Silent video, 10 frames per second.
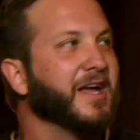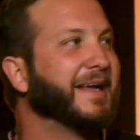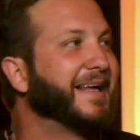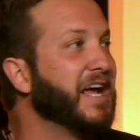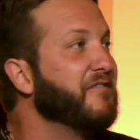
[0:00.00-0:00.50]

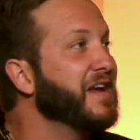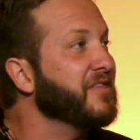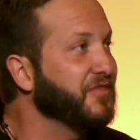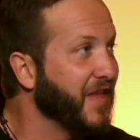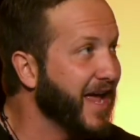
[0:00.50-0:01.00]
Giving
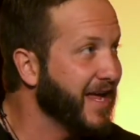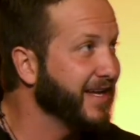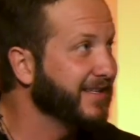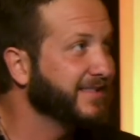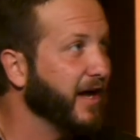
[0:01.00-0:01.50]

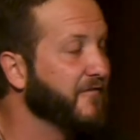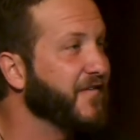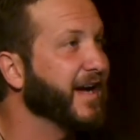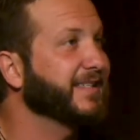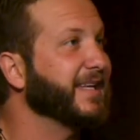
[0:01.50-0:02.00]
thanks
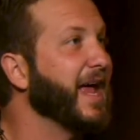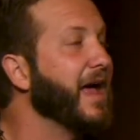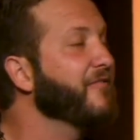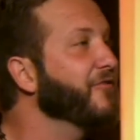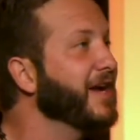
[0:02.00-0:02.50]
affects
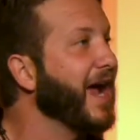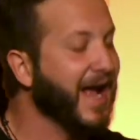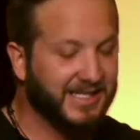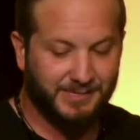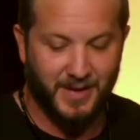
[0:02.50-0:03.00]
every
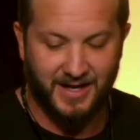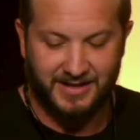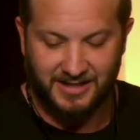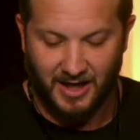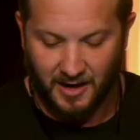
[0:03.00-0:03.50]

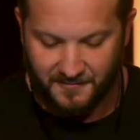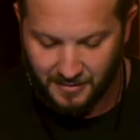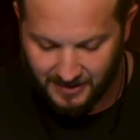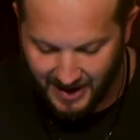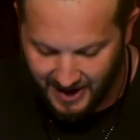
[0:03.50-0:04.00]
aspect of
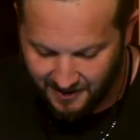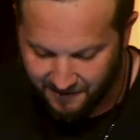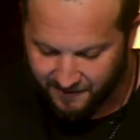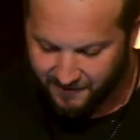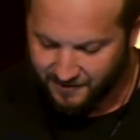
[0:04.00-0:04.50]
your
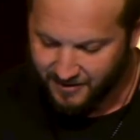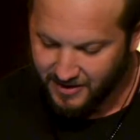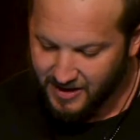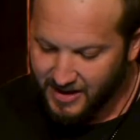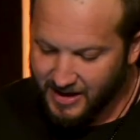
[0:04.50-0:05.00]
life.
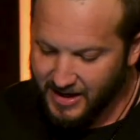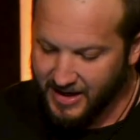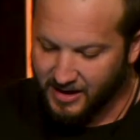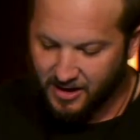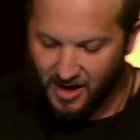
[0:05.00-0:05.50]

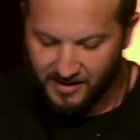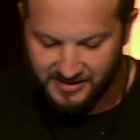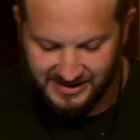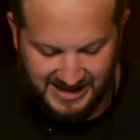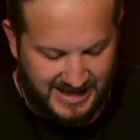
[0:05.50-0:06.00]
It
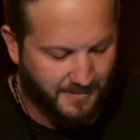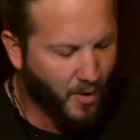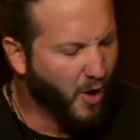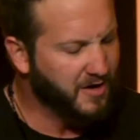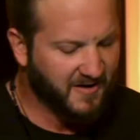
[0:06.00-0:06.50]
causes the
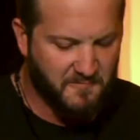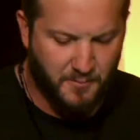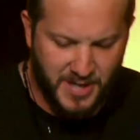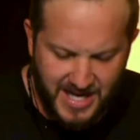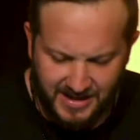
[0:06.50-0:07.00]
imparting of
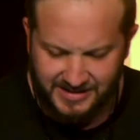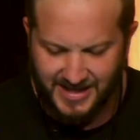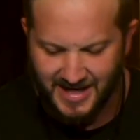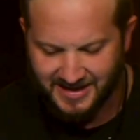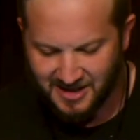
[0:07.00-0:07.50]
peace
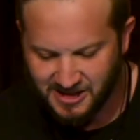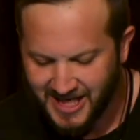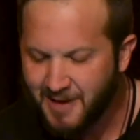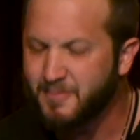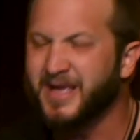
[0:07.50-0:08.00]
and
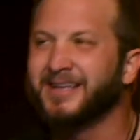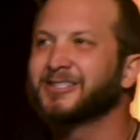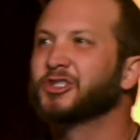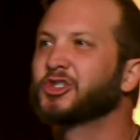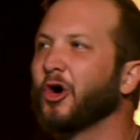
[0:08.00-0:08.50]

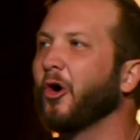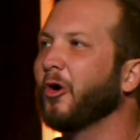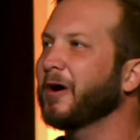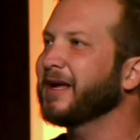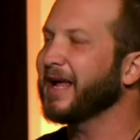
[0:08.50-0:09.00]
contentment,
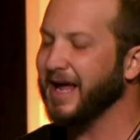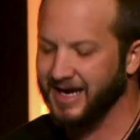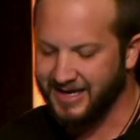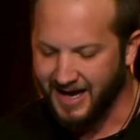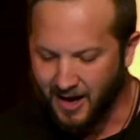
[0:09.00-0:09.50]
joy
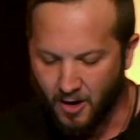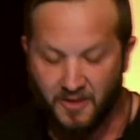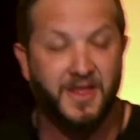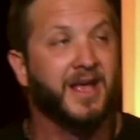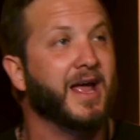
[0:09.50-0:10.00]
and
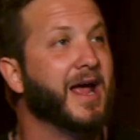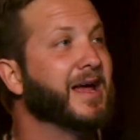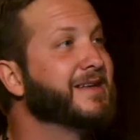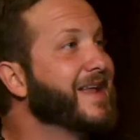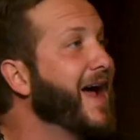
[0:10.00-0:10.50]
health.
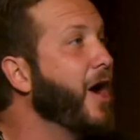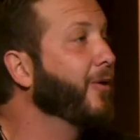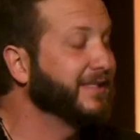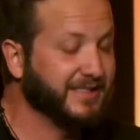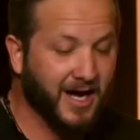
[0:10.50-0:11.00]
And now
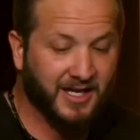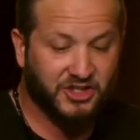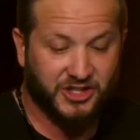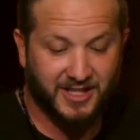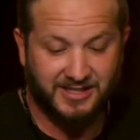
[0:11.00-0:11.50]
it's not
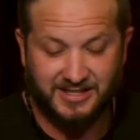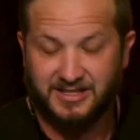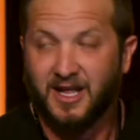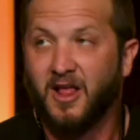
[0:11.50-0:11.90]
just